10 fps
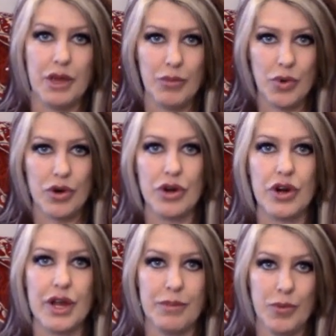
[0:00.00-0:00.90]

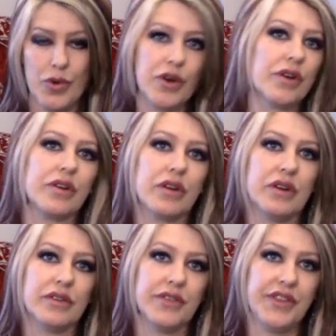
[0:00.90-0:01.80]
more
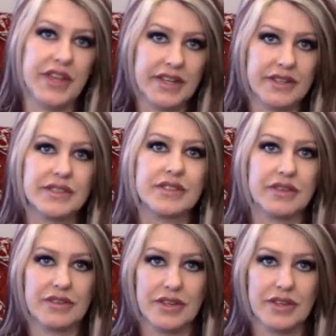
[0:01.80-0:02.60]
things,